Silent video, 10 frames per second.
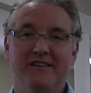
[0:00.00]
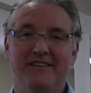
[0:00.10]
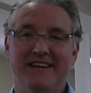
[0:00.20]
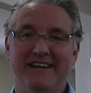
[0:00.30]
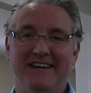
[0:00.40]

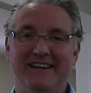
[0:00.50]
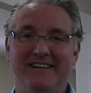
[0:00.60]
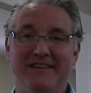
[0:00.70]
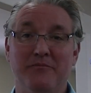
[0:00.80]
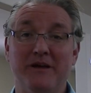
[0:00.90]
the
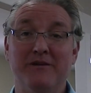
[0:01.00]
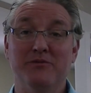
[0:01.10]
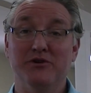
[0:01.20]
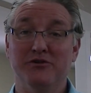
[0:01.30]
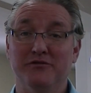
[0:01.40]
big
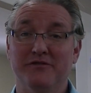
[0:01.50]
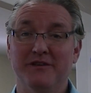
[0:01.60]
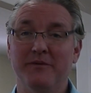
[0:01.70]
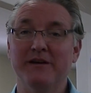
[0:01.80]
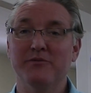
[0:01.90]
move.
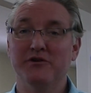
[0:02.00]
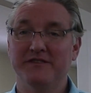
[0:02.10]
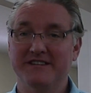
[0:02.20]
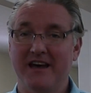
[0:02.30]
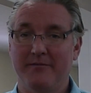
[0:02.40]
The big move
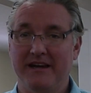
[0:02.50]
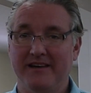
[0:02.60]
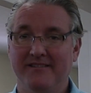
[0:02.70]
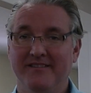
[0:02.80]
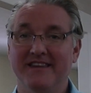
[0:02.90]
is
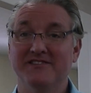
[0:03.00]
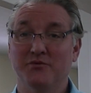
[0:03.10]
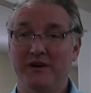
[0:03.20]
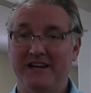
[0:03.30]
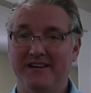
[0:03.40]
coming this
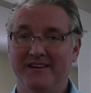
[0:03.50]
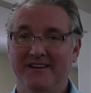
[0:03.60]
week.